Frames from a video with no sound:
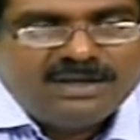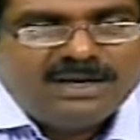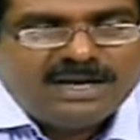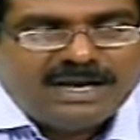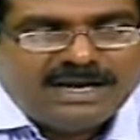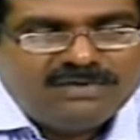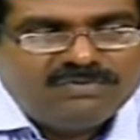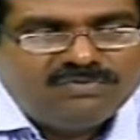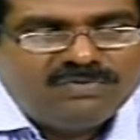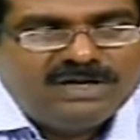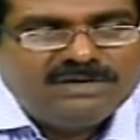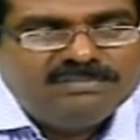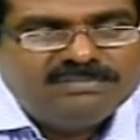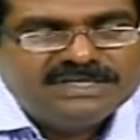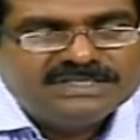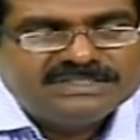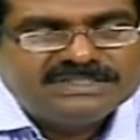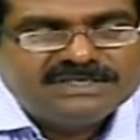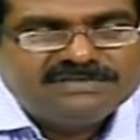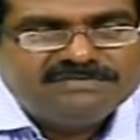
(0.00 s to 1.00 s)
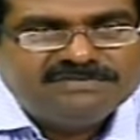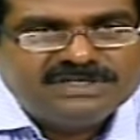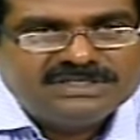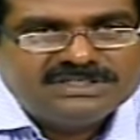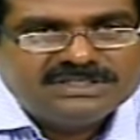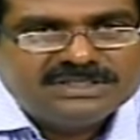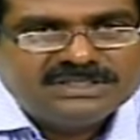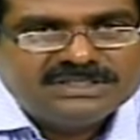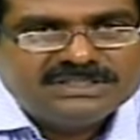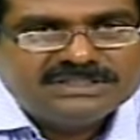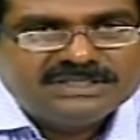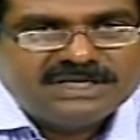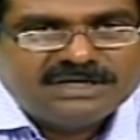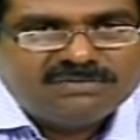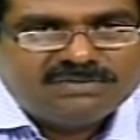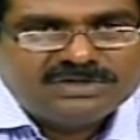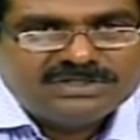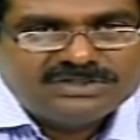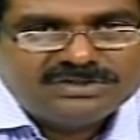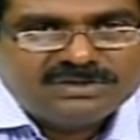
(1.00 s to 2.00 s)
And one basic feature is that
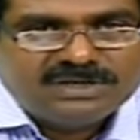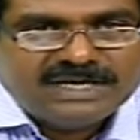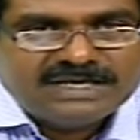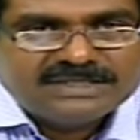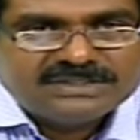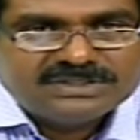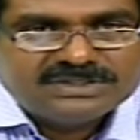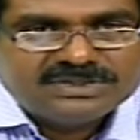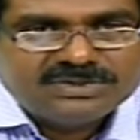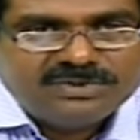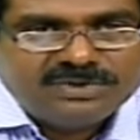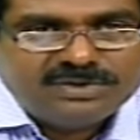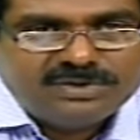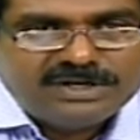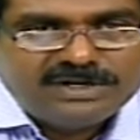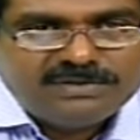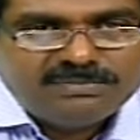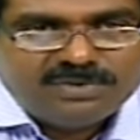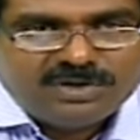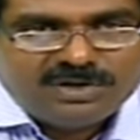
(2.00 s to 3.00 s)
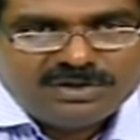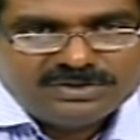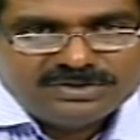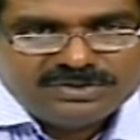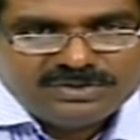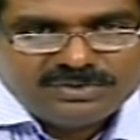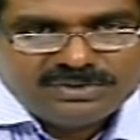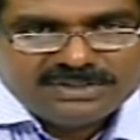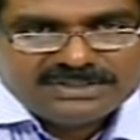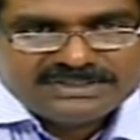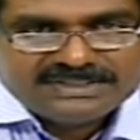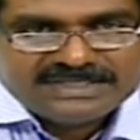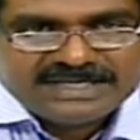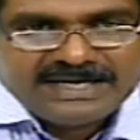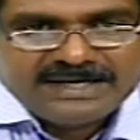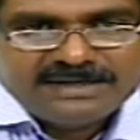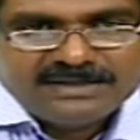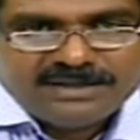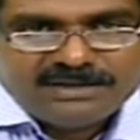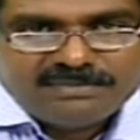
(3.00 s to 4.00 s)
once you are accessing your inbox, you can
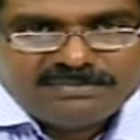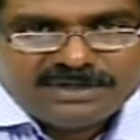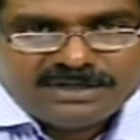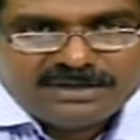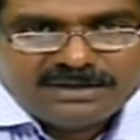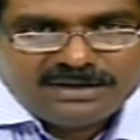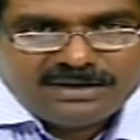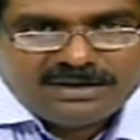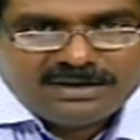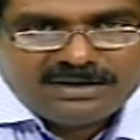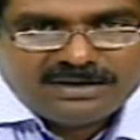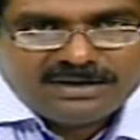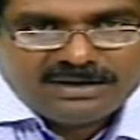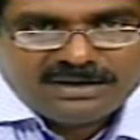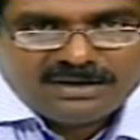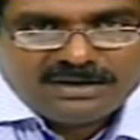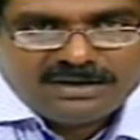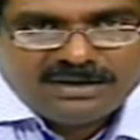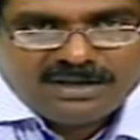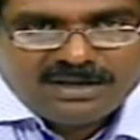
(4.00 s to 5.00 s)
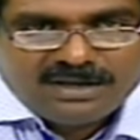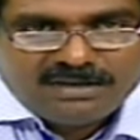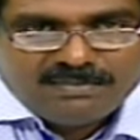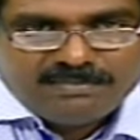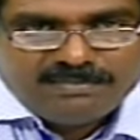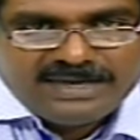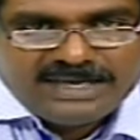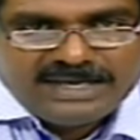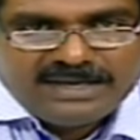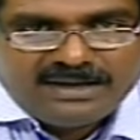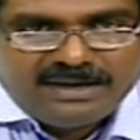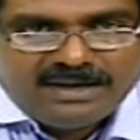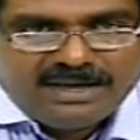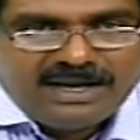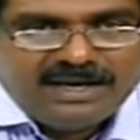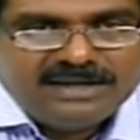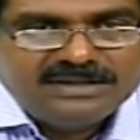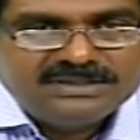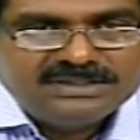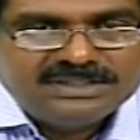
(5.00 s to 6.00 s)
select that particular mail
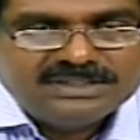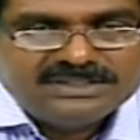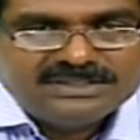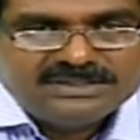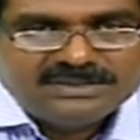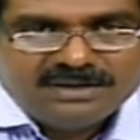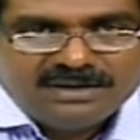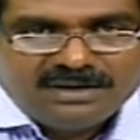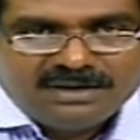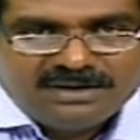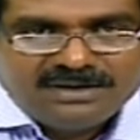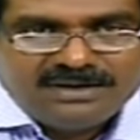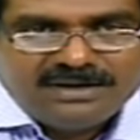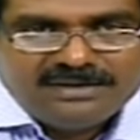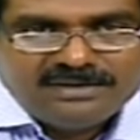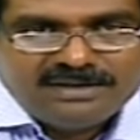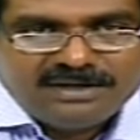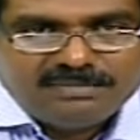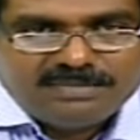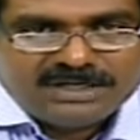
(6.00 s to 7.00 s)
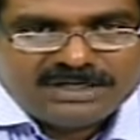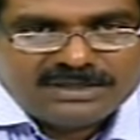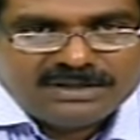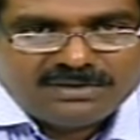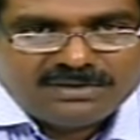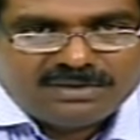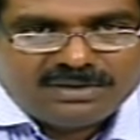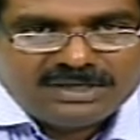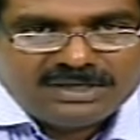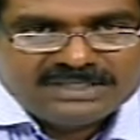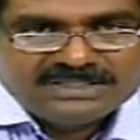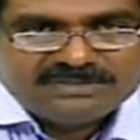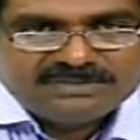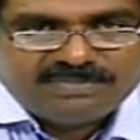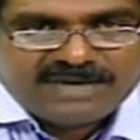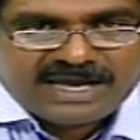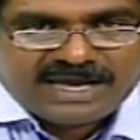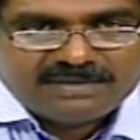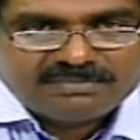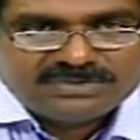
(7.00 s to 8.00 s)
and just click that button called as
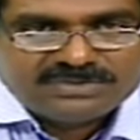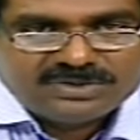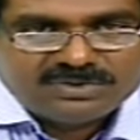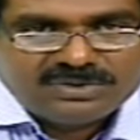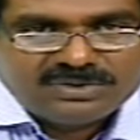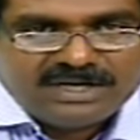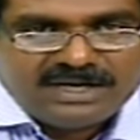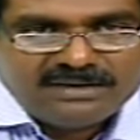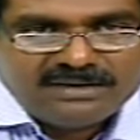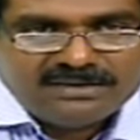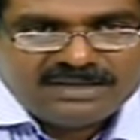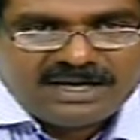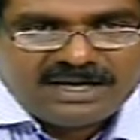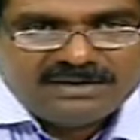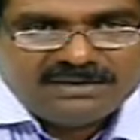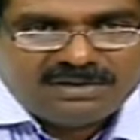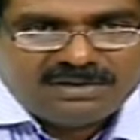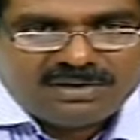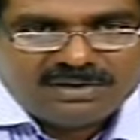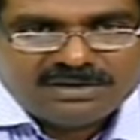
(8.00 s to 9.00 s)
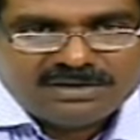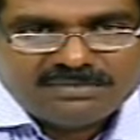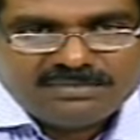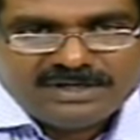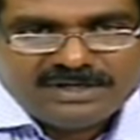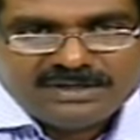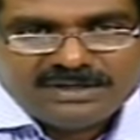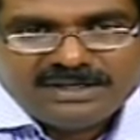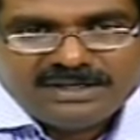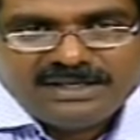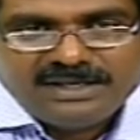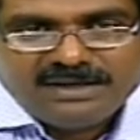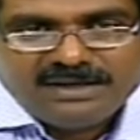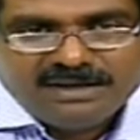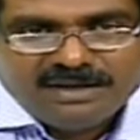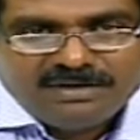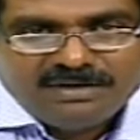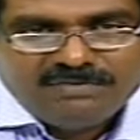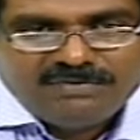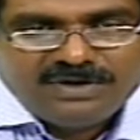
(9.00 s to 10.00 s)
spam, so that automatically
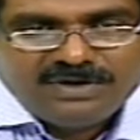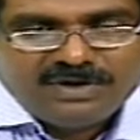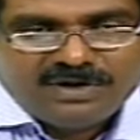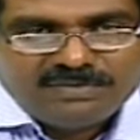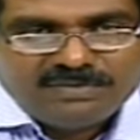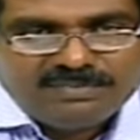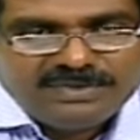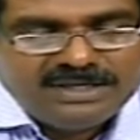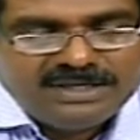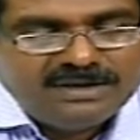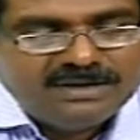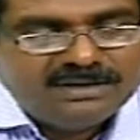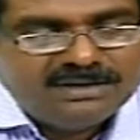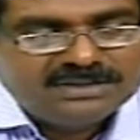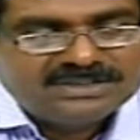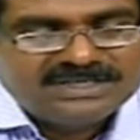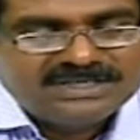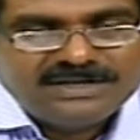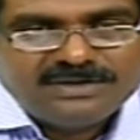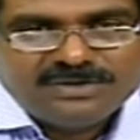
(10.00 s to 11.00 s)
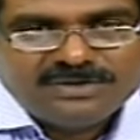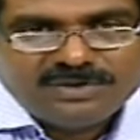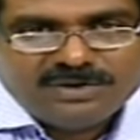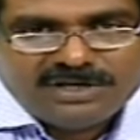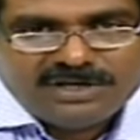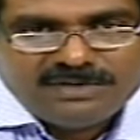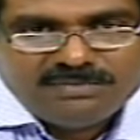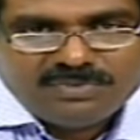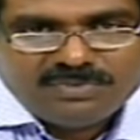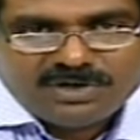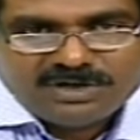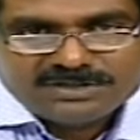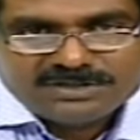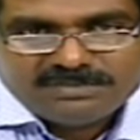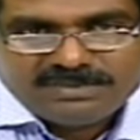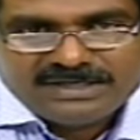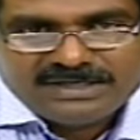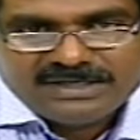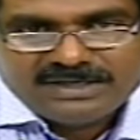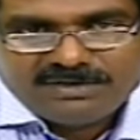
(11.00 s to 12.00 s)
will not be sent to your inbox,
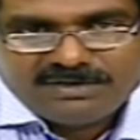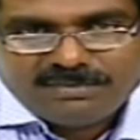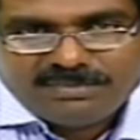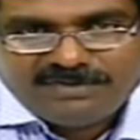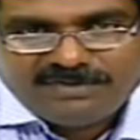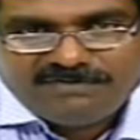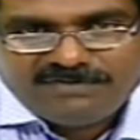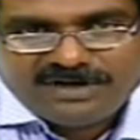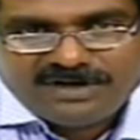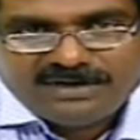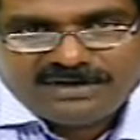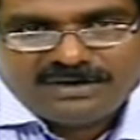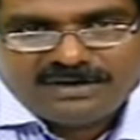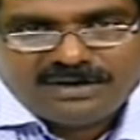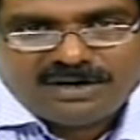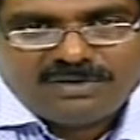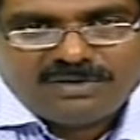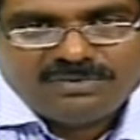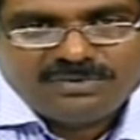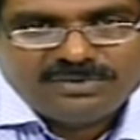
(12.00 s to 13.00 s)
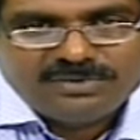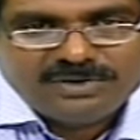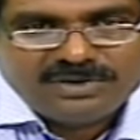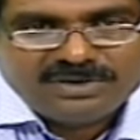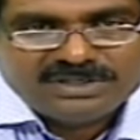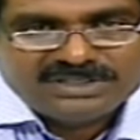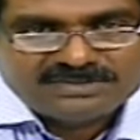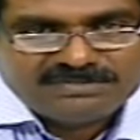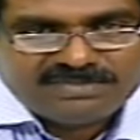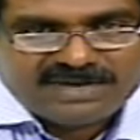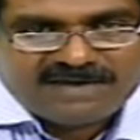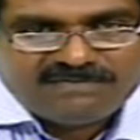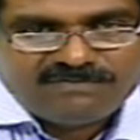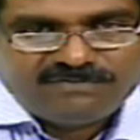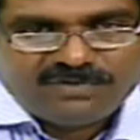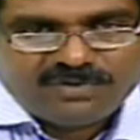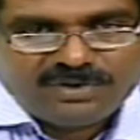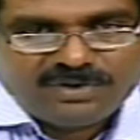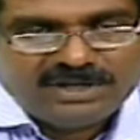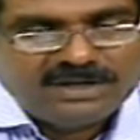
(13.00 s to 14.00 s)
but it will be filtered down to your spam
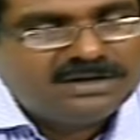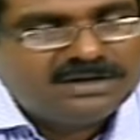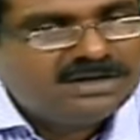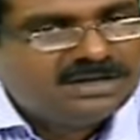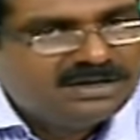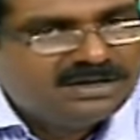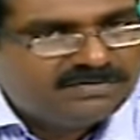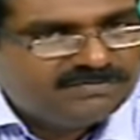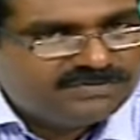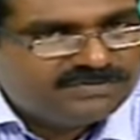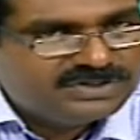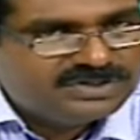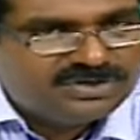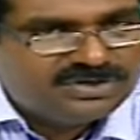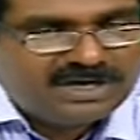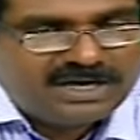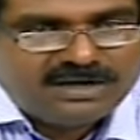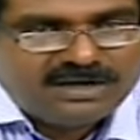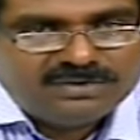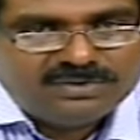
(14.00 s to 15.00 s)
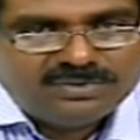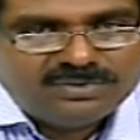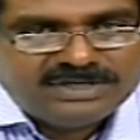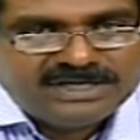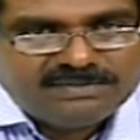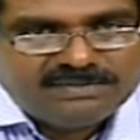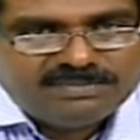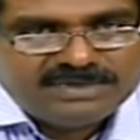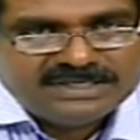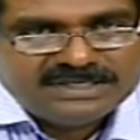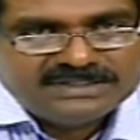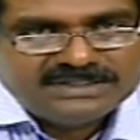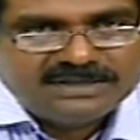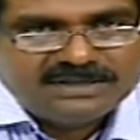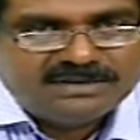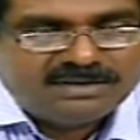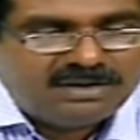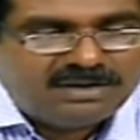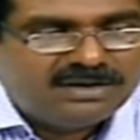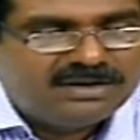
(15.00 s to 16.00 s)
folder, which you have to replace
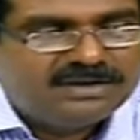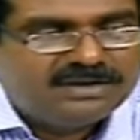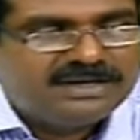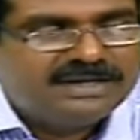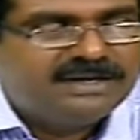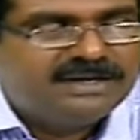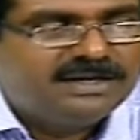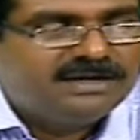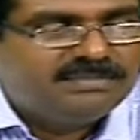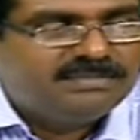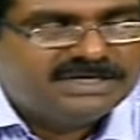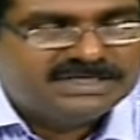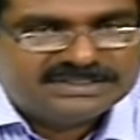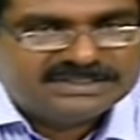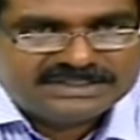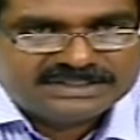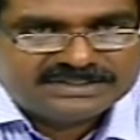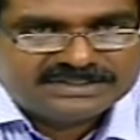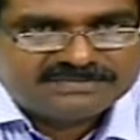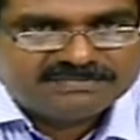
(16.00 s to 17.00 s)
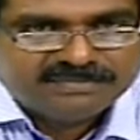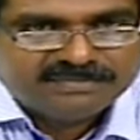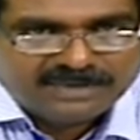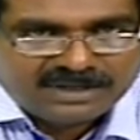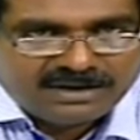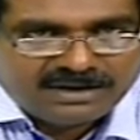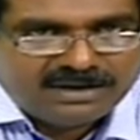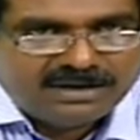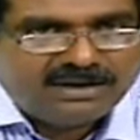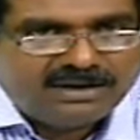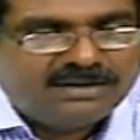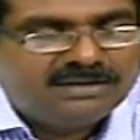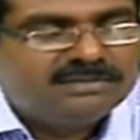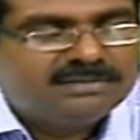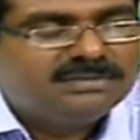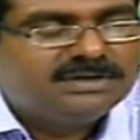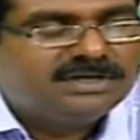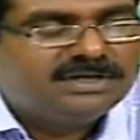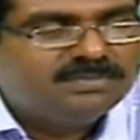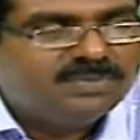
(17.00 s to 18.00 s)
it on a regular basis.
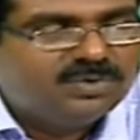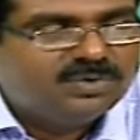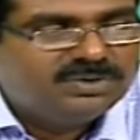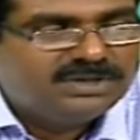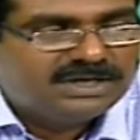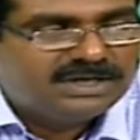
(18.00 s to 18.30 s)
Remove the